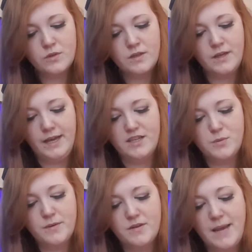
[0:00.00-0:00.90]
Yeah,
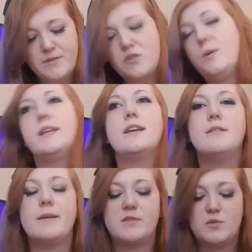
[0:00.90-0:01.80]
episode 20 and
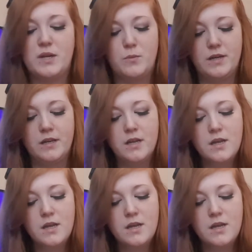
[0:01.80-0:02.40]
episode 21.